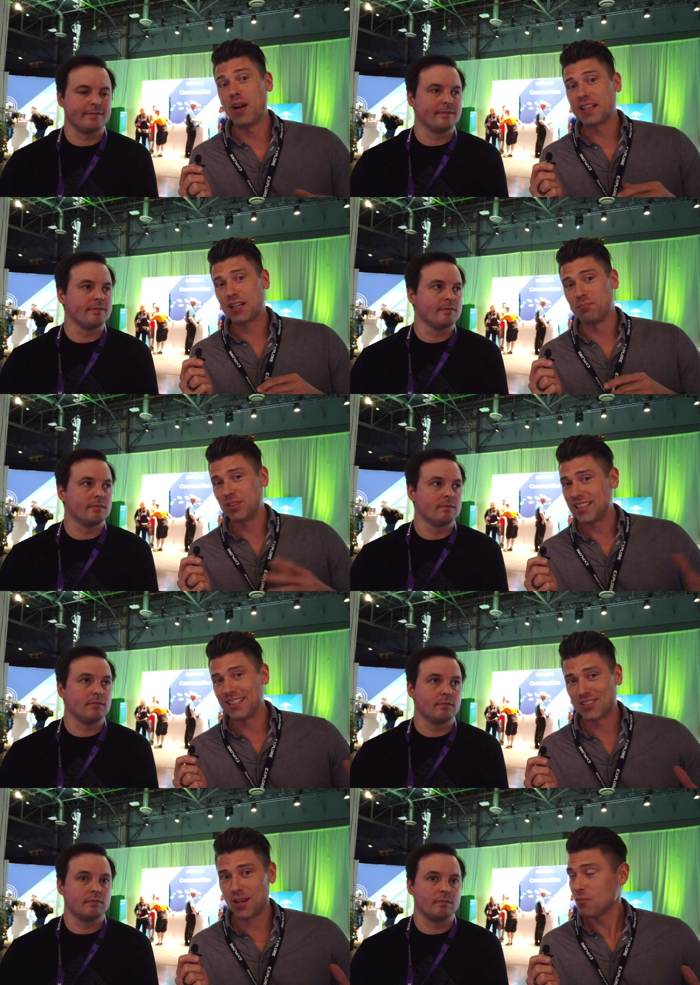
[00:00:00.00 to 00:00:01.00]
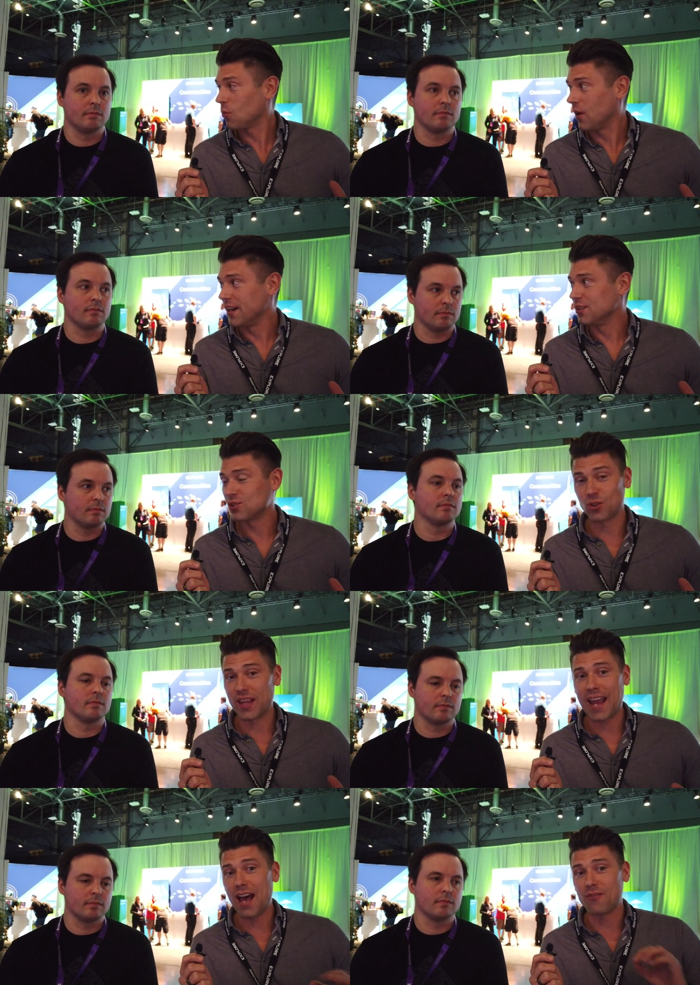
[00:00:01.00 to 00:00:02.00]
Speaker 1: went completely separate ways. So
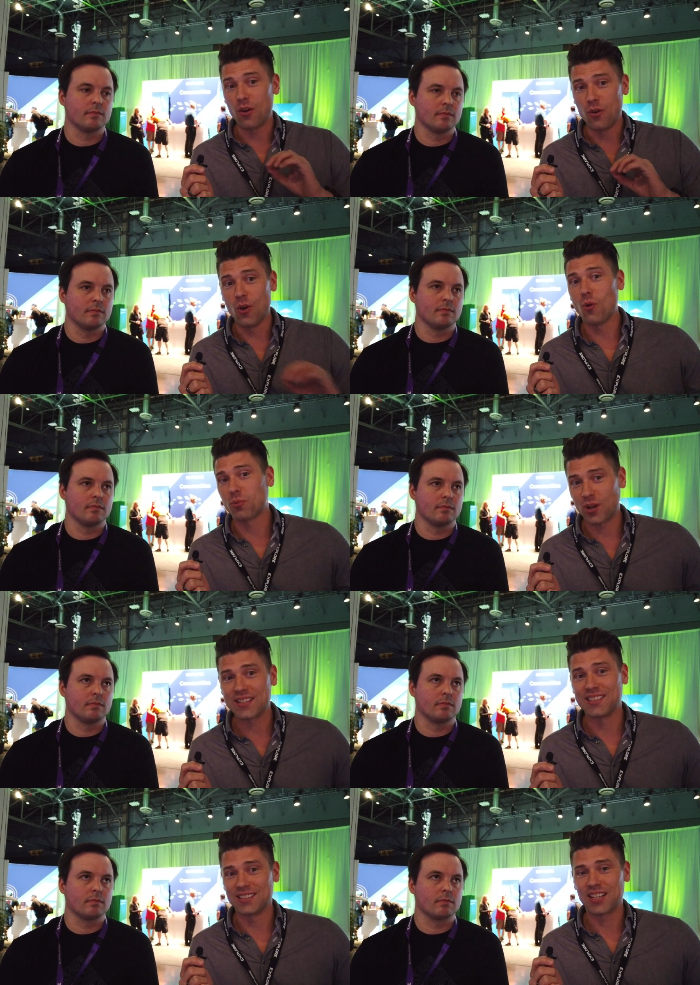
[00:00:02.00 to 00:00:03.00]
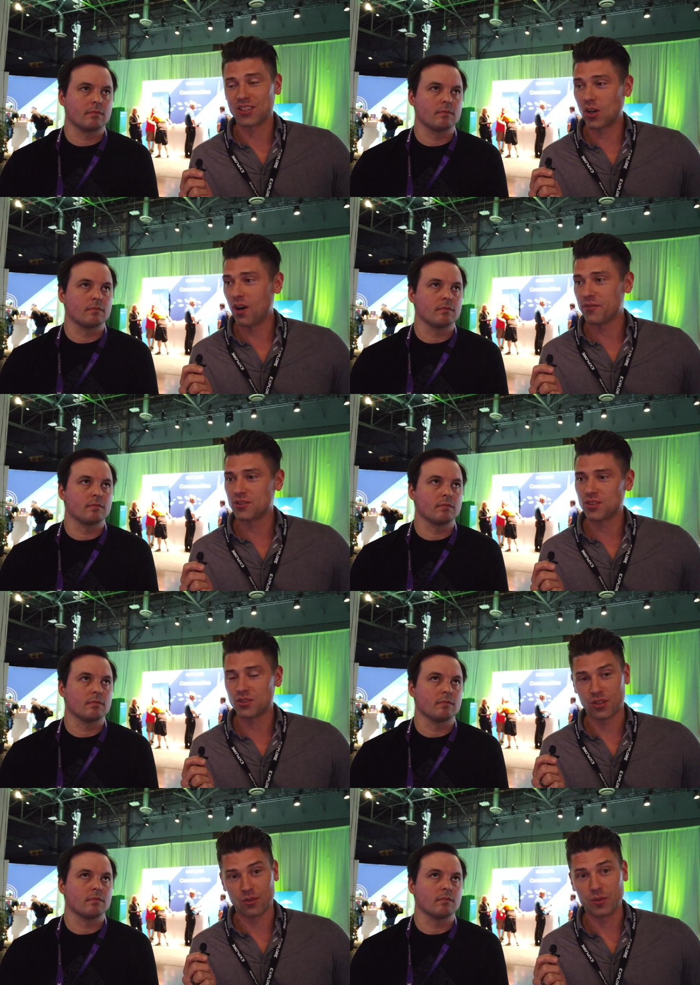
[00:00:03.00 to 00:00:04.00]
they have no presence at the conference this
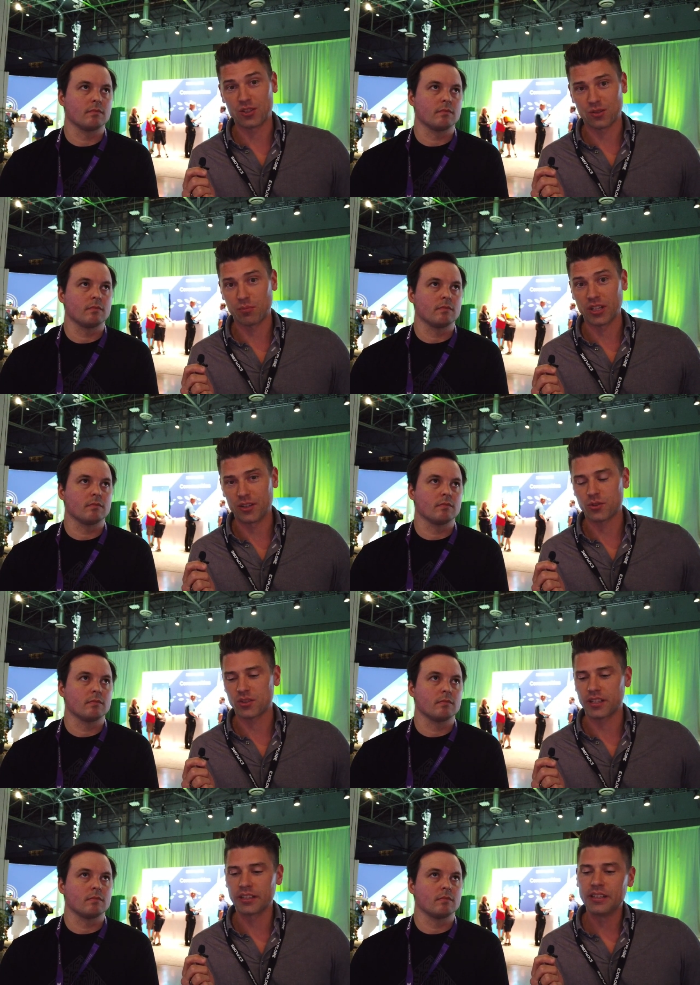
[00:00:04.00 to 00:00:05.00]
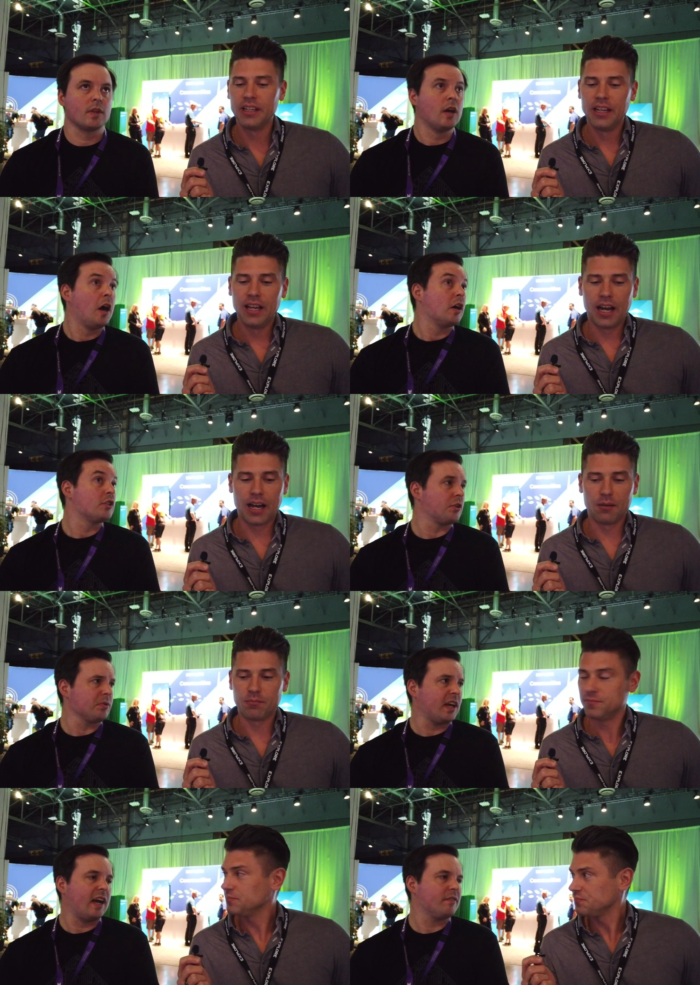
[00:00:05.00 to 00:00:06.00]
year, which is pretty interesting. Um, Don't
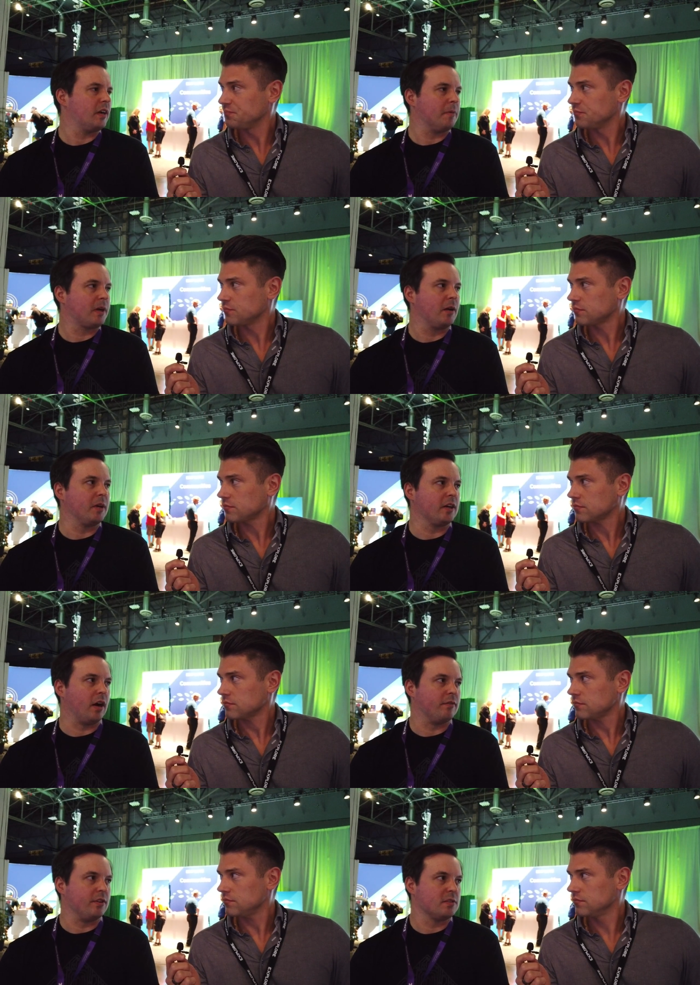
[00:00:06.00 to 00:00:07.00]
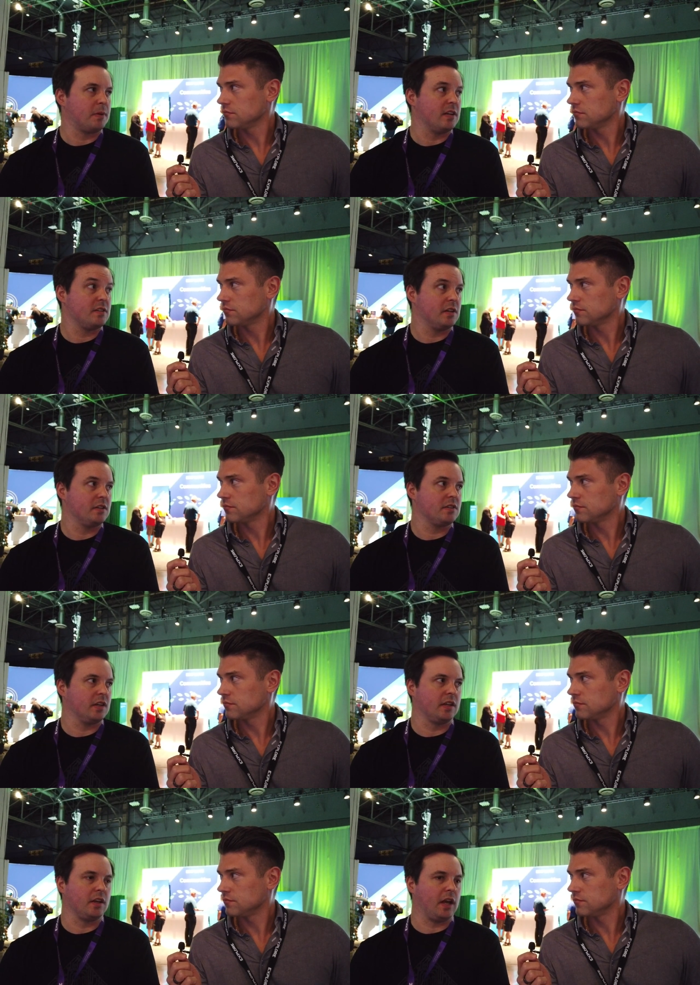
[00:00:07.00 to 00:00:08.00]
they
Speaker 2: have an upcoming conference presence
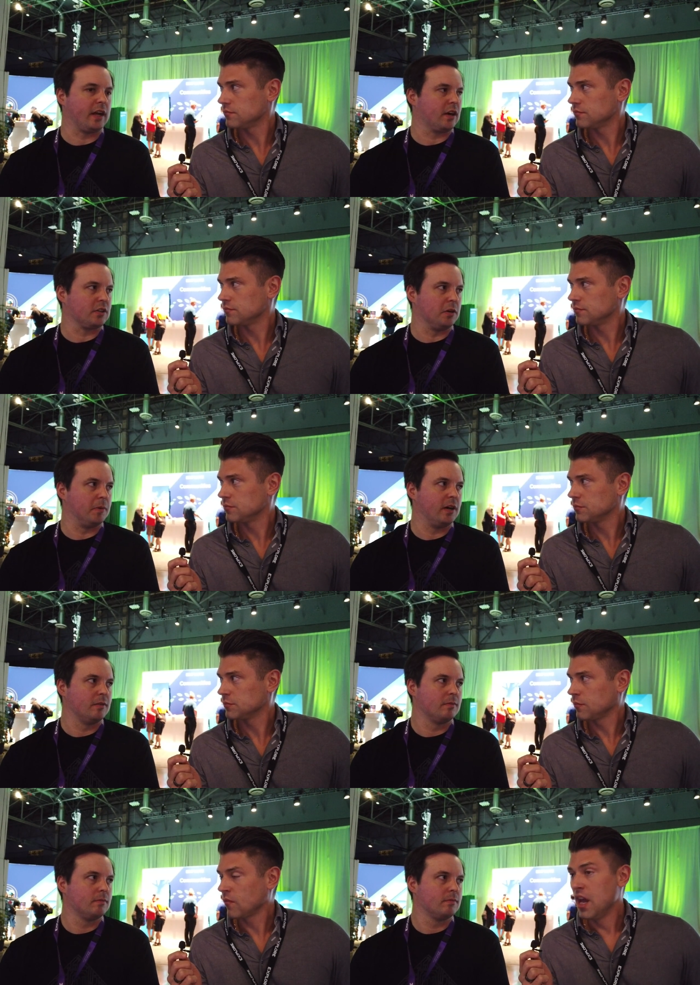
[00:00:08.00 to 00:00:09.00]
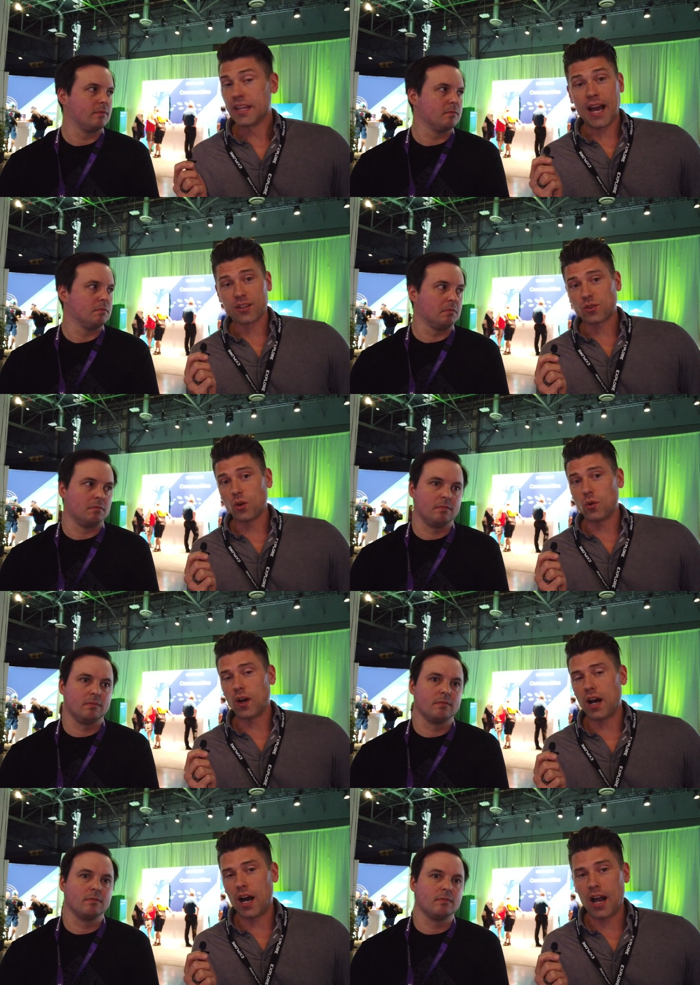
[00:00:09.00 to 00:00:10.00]
in like October?
Speaker 1: Yeah, so uh,
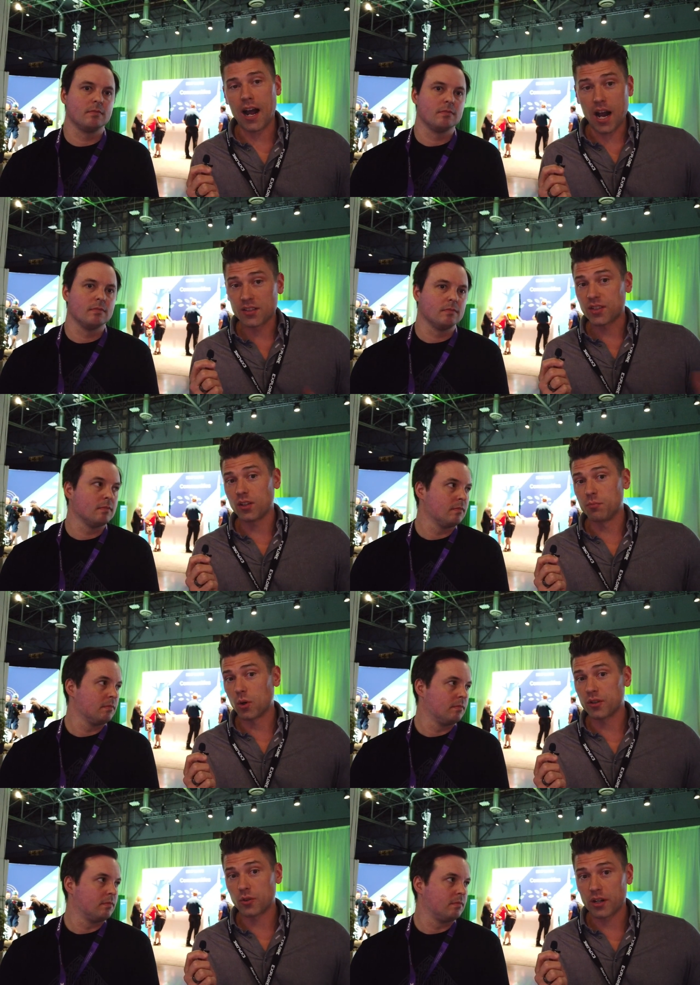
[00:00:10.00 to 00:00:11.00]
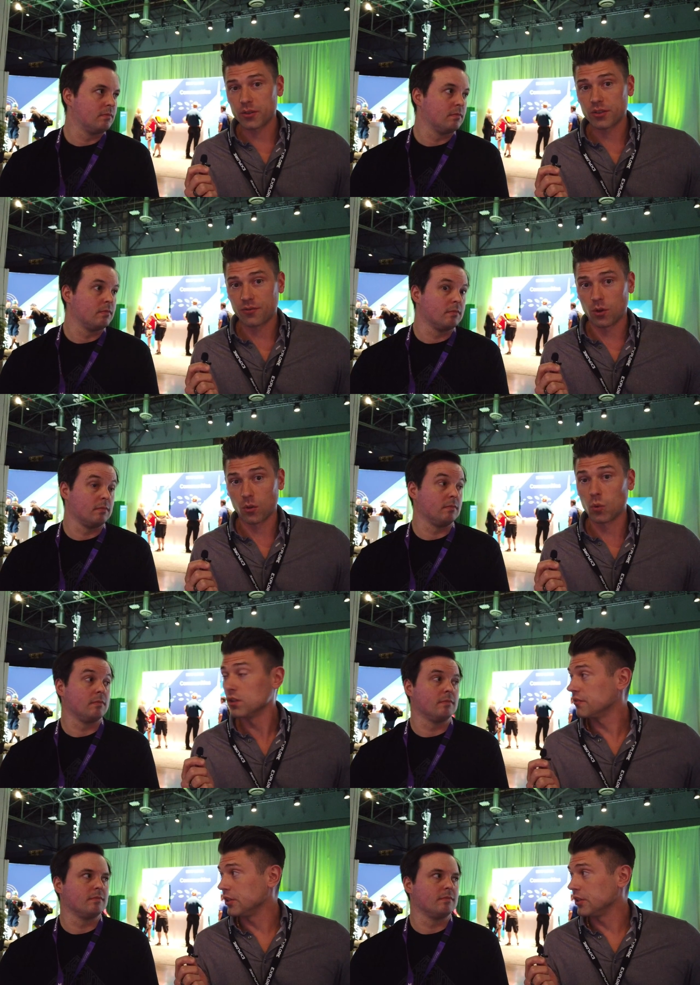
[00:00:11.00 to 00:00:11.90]
I, I, sit on the board of directors for World